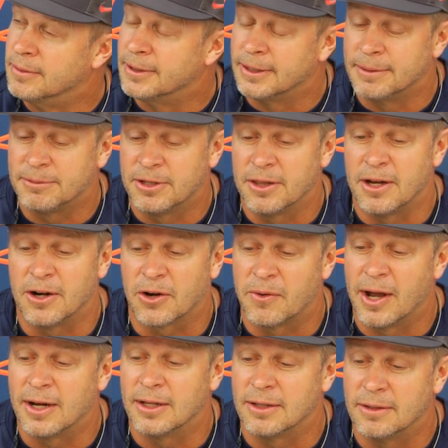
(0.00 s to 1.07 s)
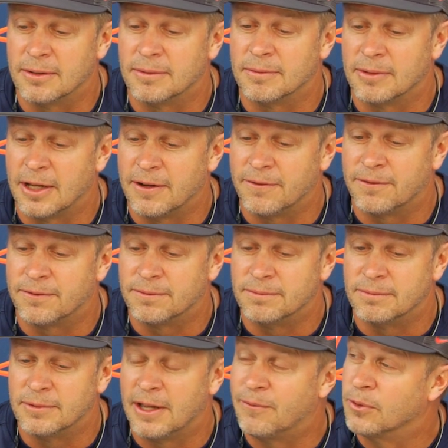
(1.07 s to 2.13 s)
um, to their credit, they've
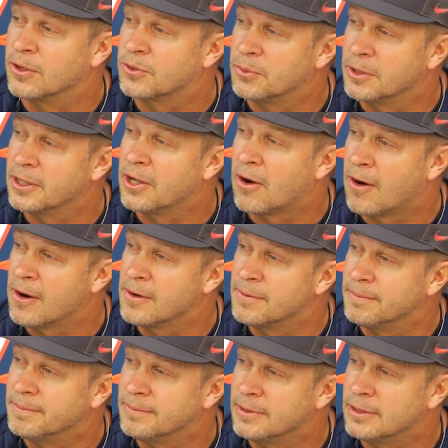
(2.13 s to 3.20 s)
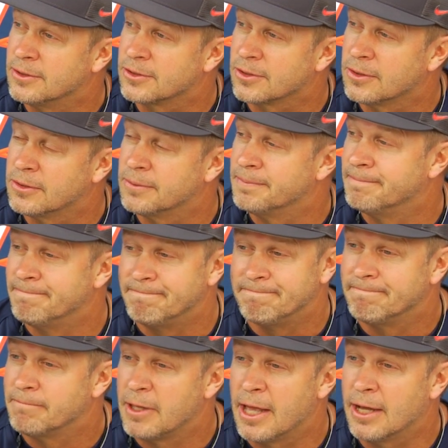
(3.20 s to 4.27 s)
they've worked really hard, and so
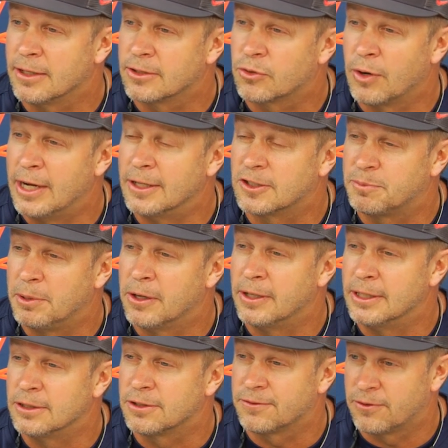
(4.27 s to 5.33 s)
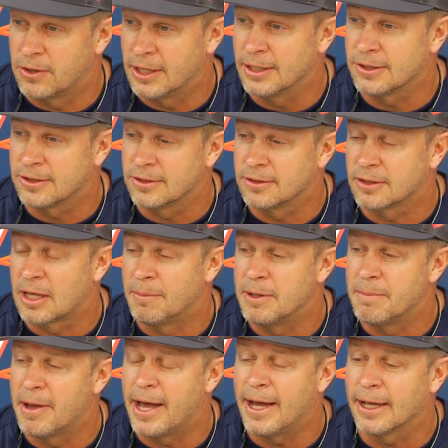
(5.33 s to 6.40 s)
yeah, great experience for us
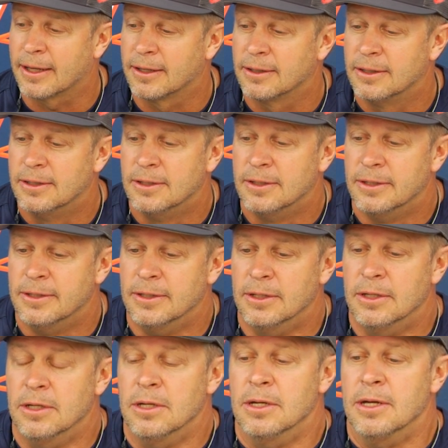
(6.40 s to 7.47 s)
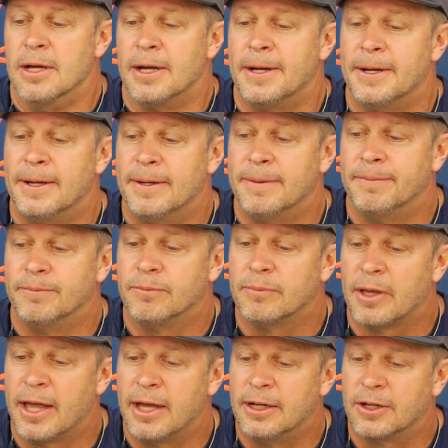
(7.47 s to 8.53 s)
coming back, um,
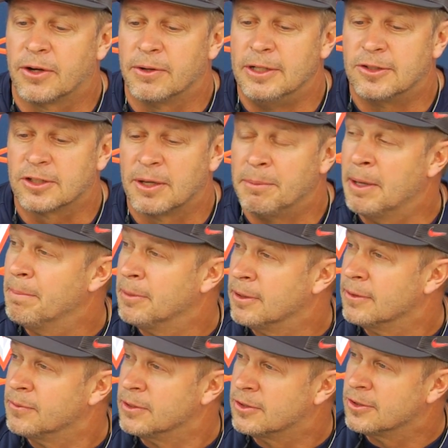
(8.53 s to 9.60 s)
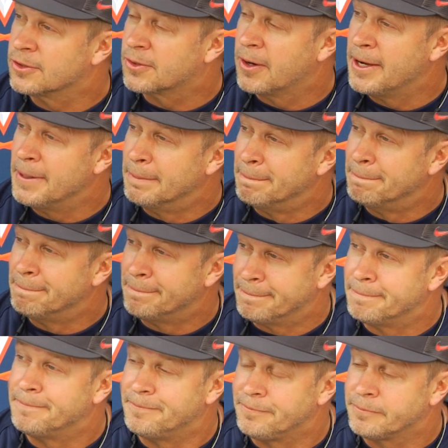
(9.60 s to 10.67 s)
and increased commitment, which is great.
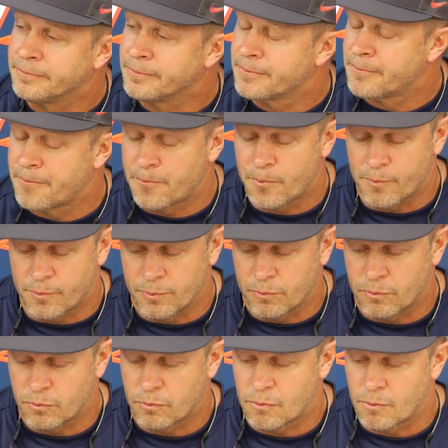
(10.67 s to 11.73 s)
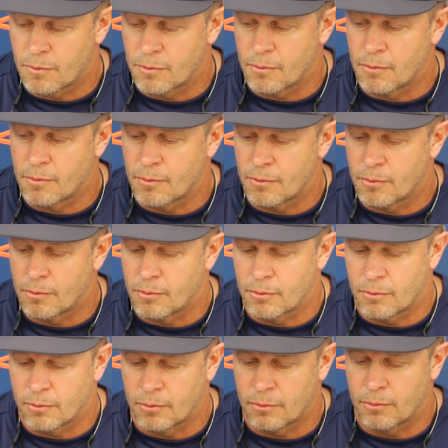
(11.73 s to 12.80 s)
Last year was so obviously
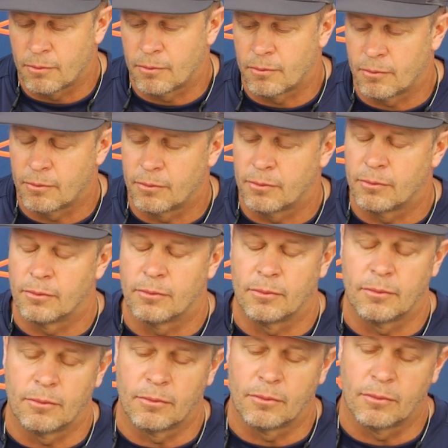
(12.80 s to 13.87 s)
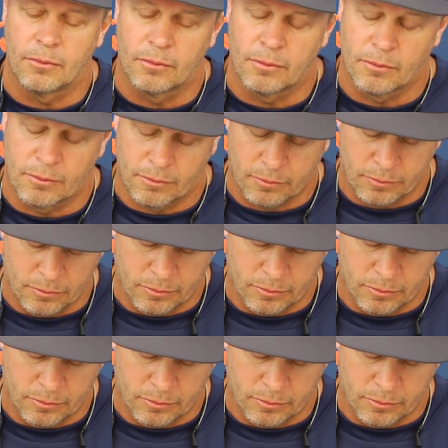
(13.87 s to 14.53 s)
disjointed for a lot of reasons. You had a lot